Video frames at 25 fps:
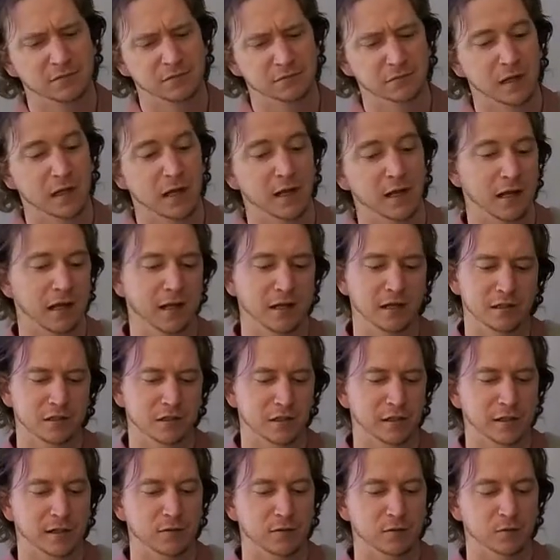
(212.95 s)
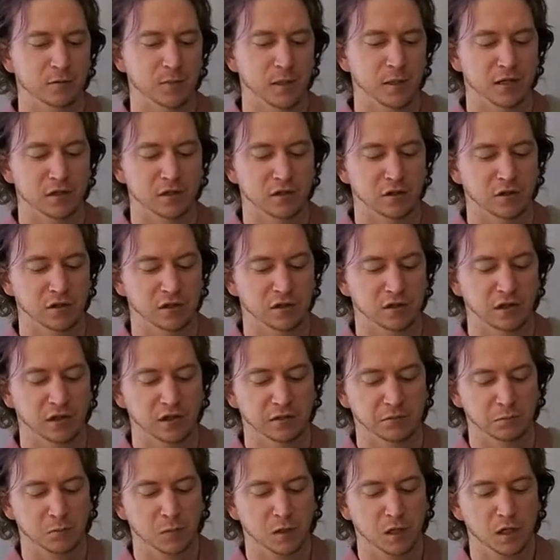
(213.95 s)
honestly, I was paging through it,
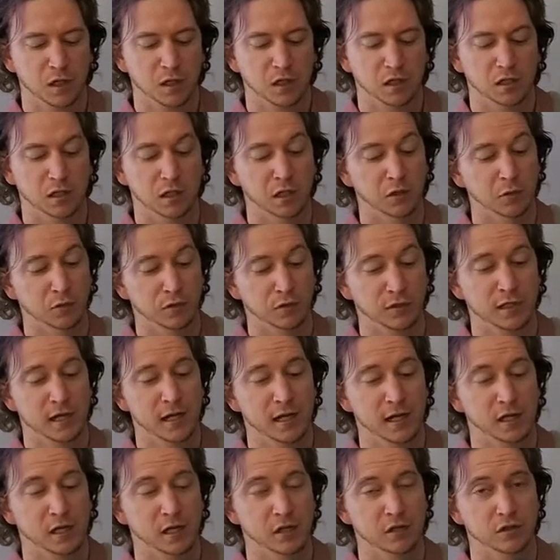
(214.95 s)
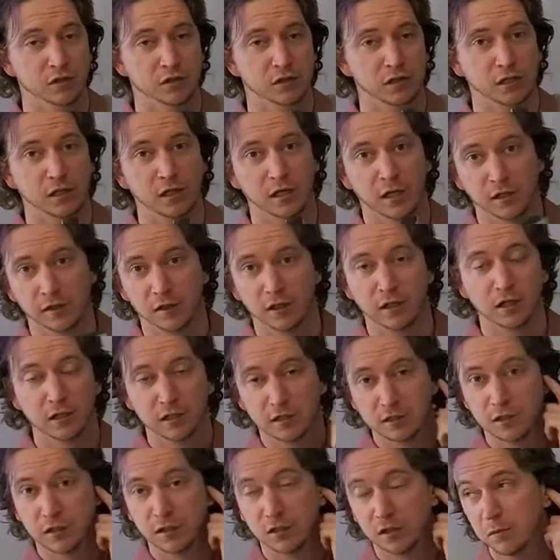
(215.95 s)
and it was kind of interesting, and I think
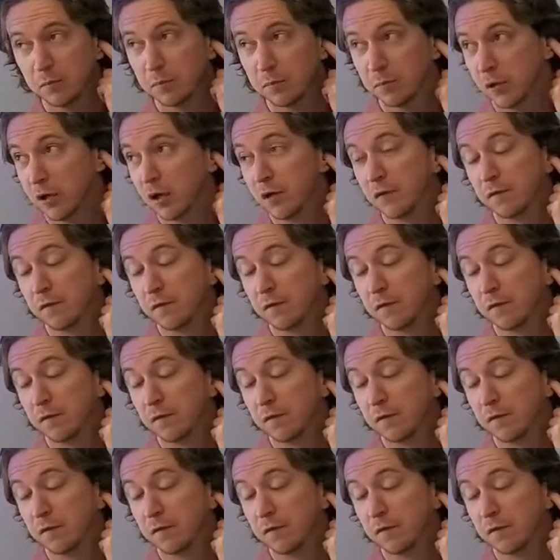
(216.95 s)
it's a good book